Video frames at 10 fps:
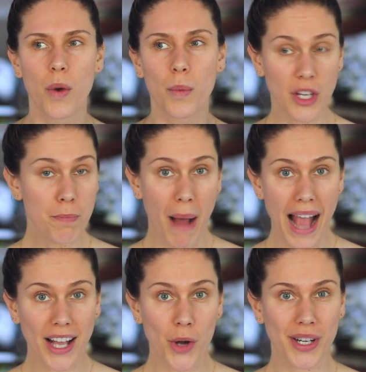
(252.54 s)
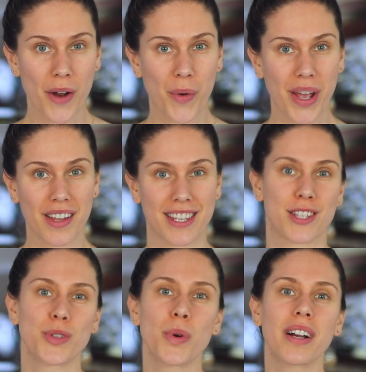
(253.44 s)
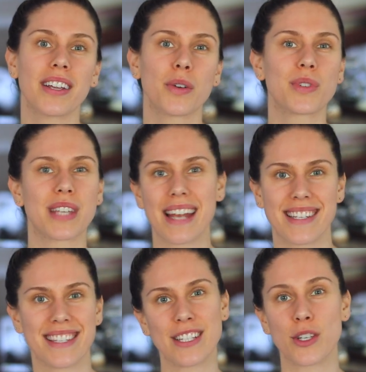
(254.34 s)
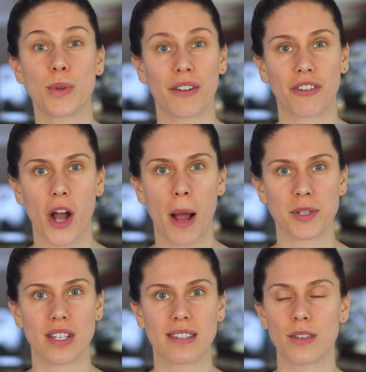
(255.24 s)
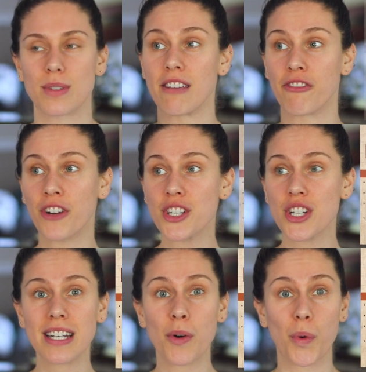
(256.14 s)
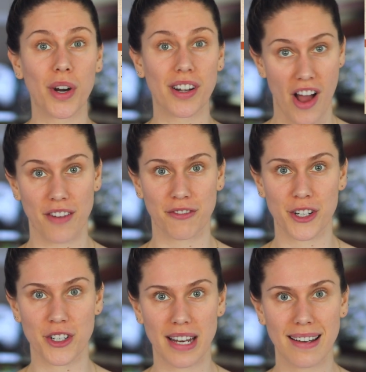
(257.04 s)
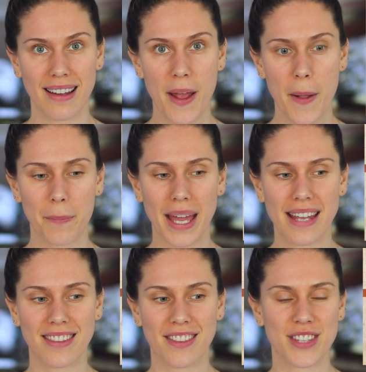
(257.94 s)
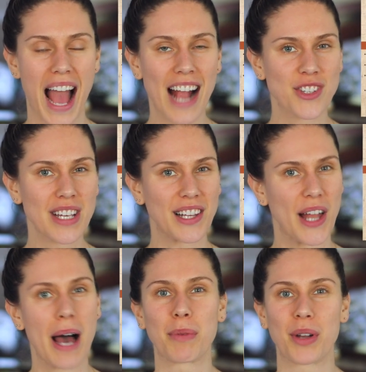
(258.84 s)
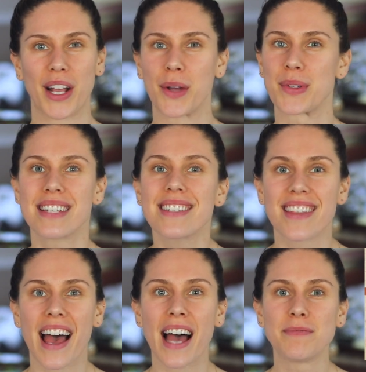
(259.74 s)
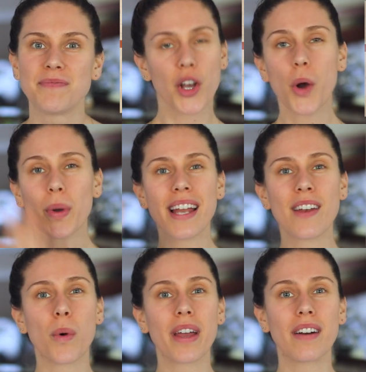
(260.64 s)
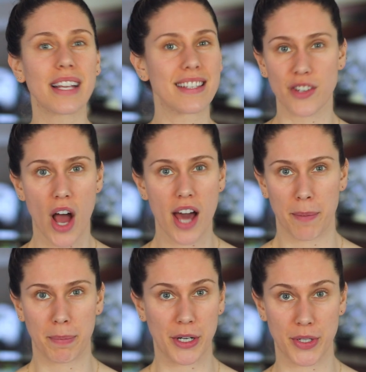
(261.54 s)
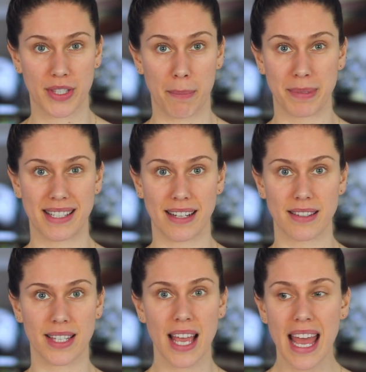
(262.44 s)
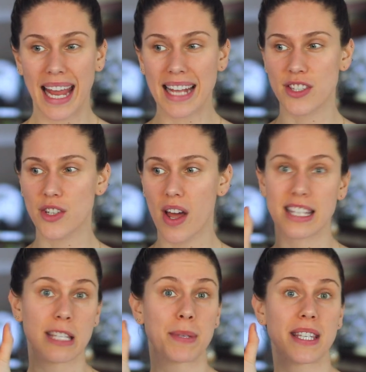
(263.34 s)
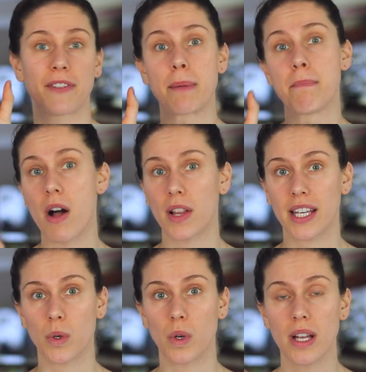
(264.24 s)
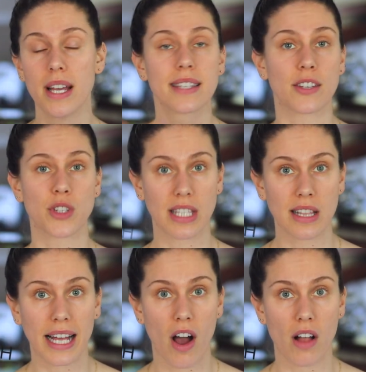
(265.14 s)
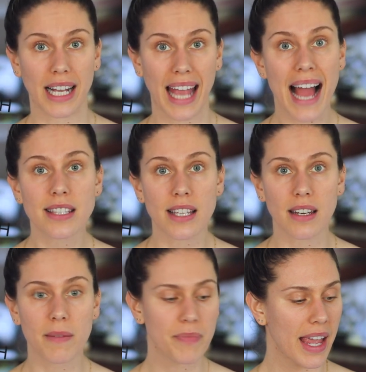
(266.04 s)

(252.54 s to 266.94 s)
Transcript: When you buy coconut oil at the store, you tend to see two different options. You see virgin or non-virgin, but there's actually a lot more that goes into that. Coconut oil is not a pure substance. It's not a specific molecule, such as glycolic acid.